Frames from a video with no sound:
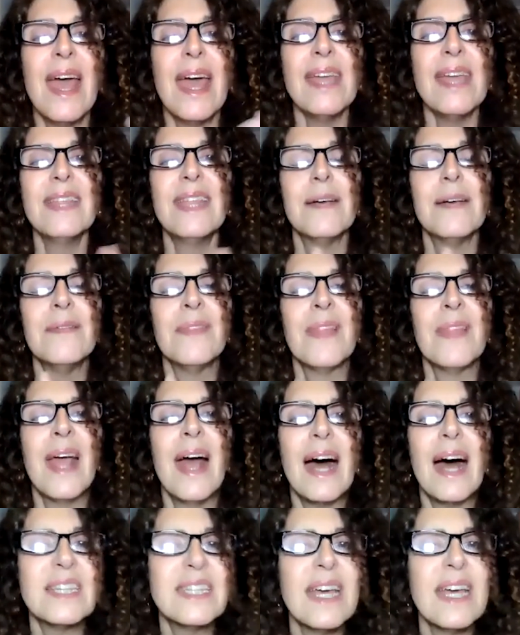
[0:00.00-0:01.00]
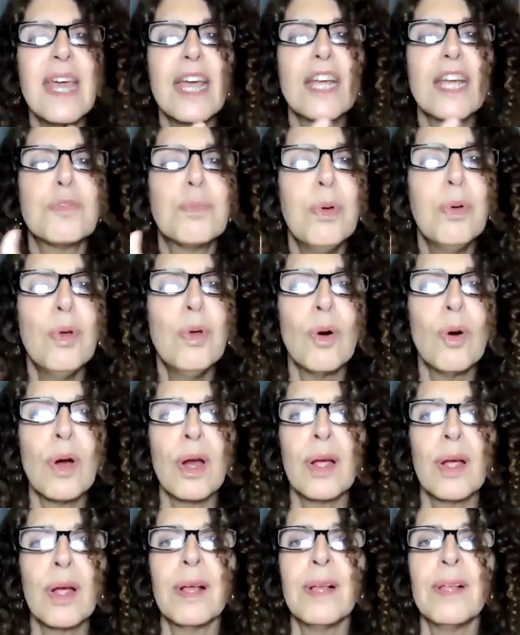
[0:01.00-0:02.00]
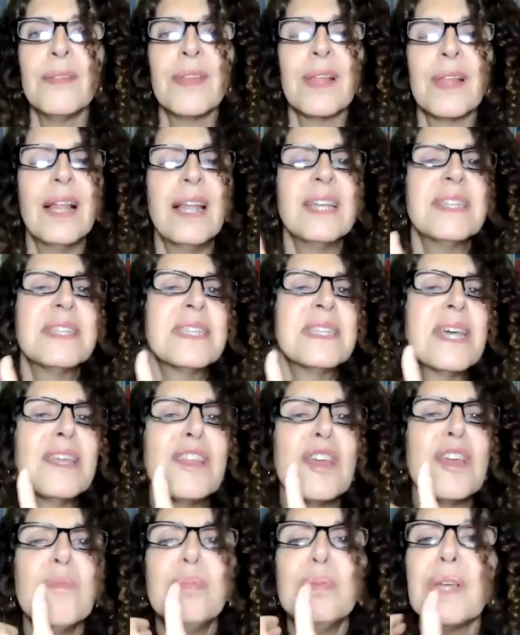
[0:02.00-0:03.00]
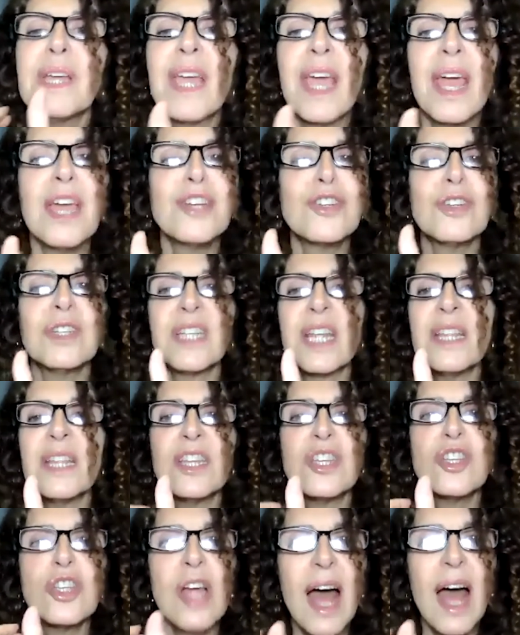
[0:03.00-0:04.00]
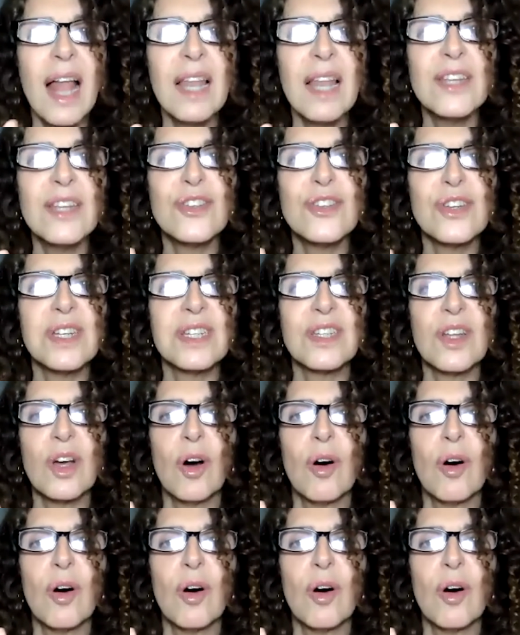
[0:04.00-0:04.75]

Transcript: And as I explore let's say, the implications and the challenges